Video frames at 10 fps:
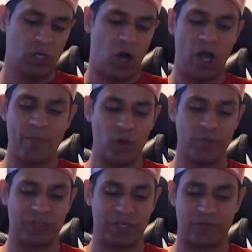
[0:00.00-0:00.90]
I'm
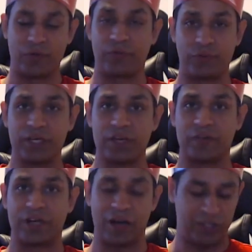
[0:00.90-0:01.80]
hoping that I've got 3
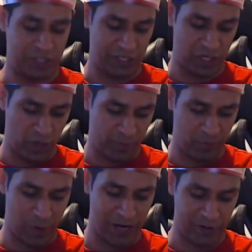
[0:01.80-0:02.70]
different character sets. I'll be
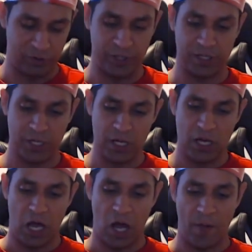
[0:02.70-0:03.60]
well annoyed.
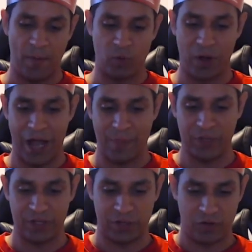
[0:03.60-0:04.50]
I'm quite happy
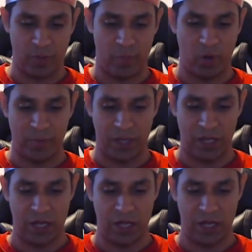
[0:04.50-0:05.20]
that I got Bob-omb here.